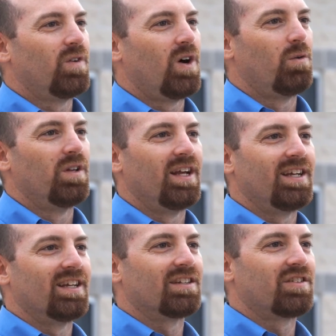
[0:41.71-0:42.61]
one
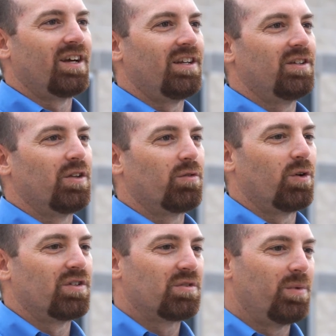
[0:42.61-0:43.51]
caveat was
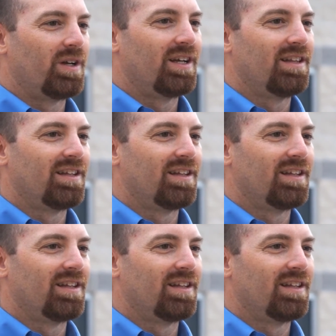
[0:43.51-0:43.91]
no events could be